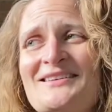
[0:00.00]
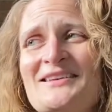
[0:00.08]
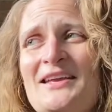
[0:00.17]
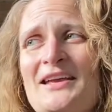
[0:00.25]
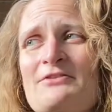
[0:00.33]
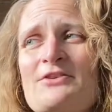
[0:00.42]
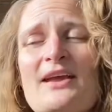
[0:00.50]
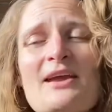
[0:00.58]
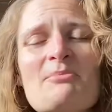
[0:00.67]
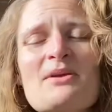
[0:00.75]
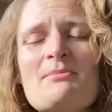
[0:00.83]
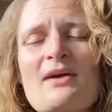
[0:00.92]
if you can't
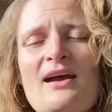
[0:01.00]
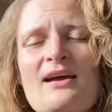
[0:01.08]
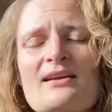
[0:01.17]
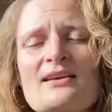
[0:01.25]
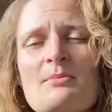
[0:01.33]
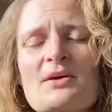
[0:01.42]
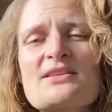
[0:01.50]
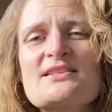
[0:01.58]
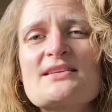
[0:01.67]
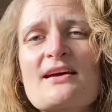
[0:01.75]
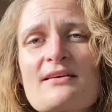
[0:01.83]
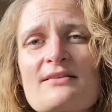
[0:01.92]
be mad about the
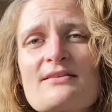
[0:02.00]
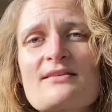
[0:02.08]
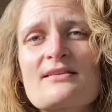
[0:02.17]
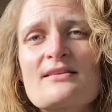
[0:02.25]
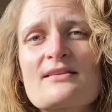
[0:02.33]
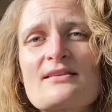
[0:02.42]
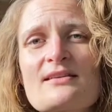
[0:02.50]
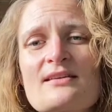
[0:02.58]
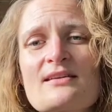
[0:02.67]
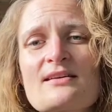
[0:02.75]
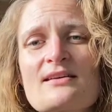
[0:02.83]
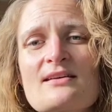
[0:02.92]
death
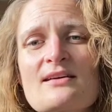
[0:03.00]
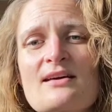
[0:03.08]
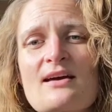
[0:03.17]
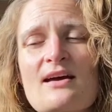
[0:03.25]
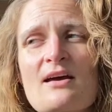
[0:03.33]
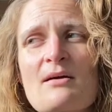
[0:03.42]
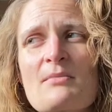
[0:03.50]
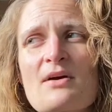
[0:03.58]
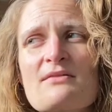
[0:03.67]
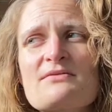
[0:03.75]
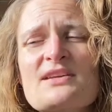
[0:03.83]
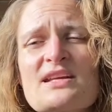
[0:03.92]
um,
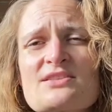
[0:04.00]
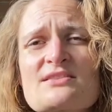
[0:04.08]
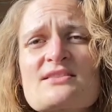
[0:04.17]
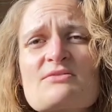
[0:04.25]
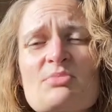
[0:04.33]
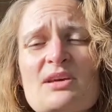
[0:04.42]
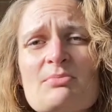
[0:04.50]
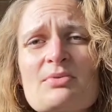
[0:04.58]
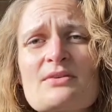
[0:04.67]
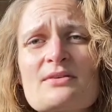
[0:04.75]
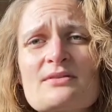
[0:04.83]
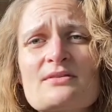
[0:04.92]
of nations of
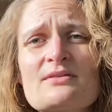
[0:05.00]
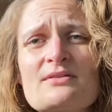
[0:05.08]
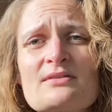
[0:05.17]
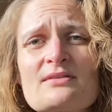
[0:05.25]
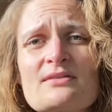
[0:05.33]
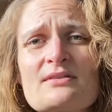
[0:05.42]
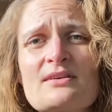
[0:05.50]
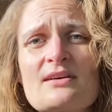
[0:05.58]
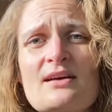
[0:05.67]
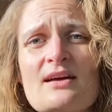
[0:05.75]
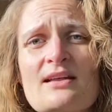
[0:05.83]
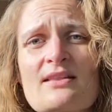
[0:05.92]
people,
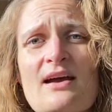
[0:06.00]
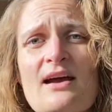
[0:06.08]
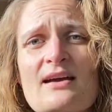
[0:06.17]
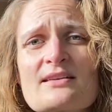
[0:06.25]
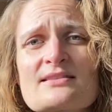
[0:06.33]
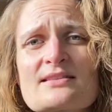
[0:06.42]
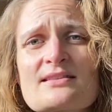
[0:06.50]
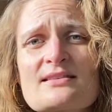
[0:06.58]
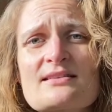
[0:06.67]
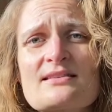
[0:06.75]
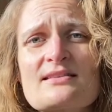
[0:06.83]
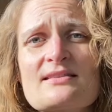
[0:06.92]
that
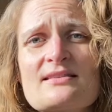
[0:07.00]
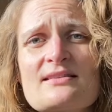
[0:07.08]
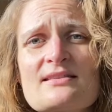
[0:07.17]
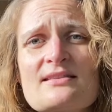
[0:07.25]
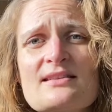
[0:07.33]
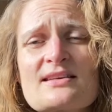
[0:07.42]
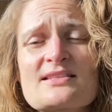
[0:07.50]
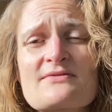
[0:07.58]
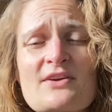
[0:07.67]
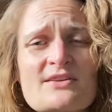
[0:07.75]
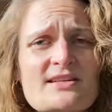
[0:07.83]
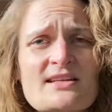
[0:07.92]
this
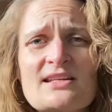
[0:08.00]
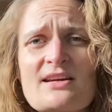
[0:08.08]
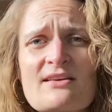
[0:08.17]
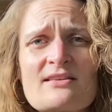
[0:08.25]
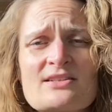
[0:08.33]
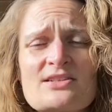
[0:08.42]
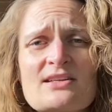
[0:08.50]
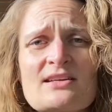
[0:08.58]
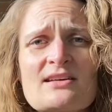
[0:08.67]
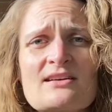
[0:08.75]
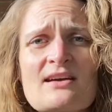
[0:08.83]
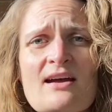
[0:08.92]
false
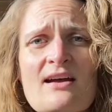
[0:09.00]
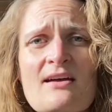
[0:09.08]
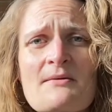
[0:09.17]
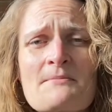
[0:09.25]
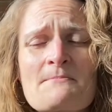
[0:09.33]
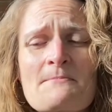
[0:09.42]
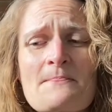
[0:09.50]
ideology um,